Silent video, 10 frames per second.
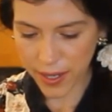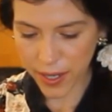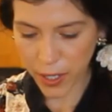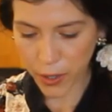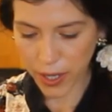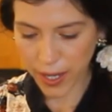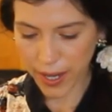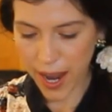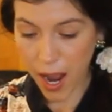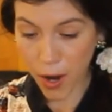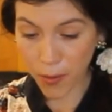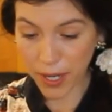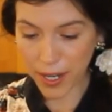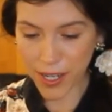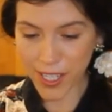Oh my
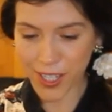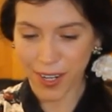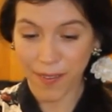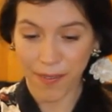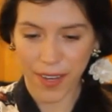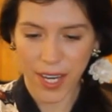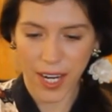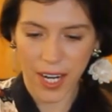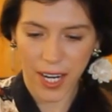gosh, it fit.